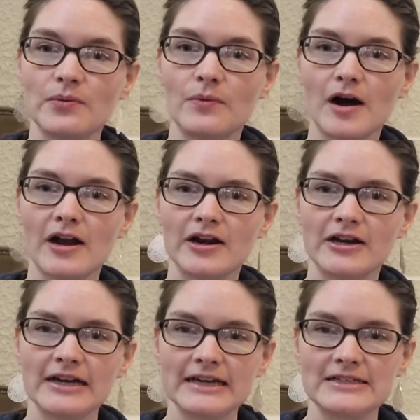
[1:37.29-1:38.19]
the
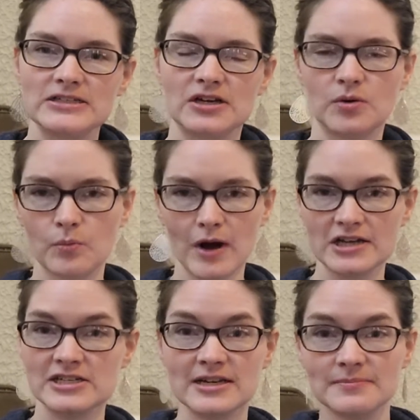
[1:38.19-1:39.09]
water is
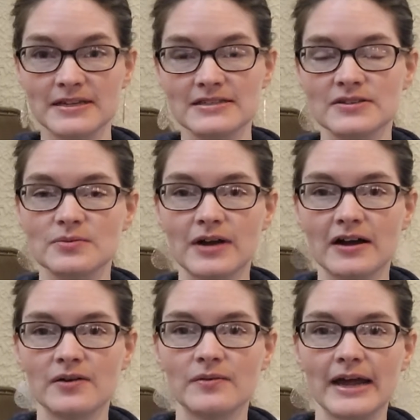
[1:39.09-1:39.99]
washing bits of the
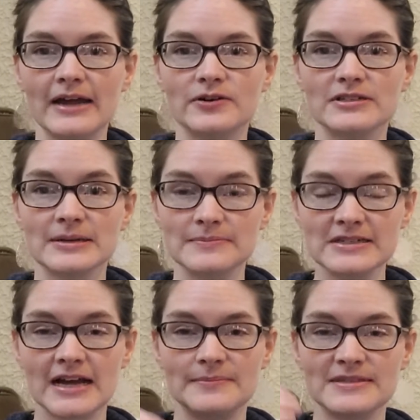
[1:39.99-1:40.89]
rock away, or
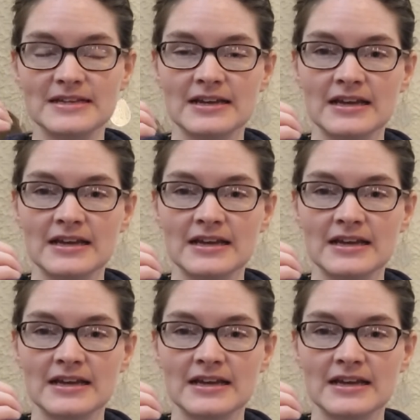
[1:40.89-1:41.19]
sometimes